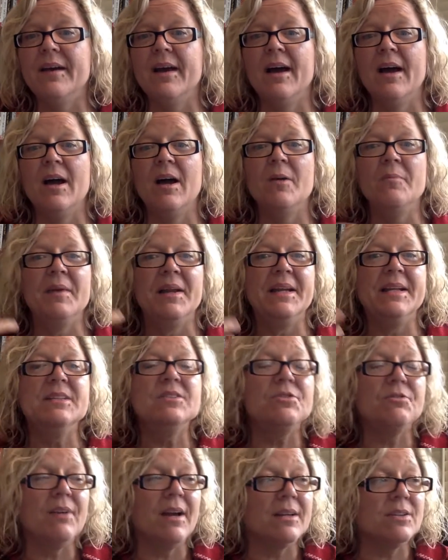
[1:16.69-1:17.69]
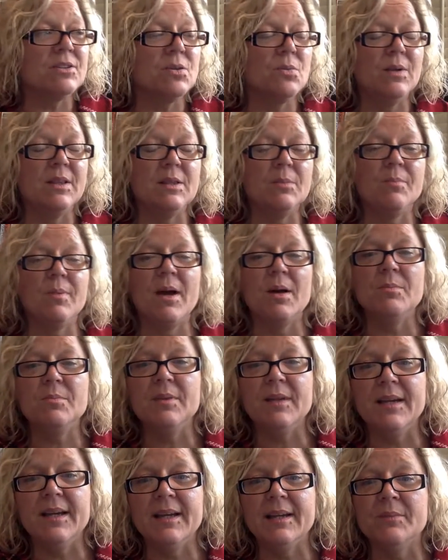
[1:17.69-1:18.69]
An interaction with the
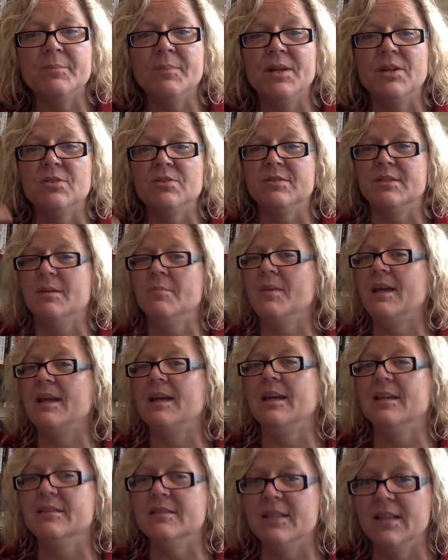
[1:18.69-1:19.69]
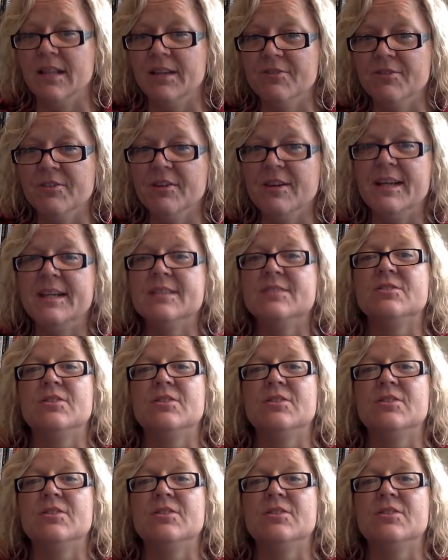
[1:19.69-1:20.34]
public because they're making deliveries?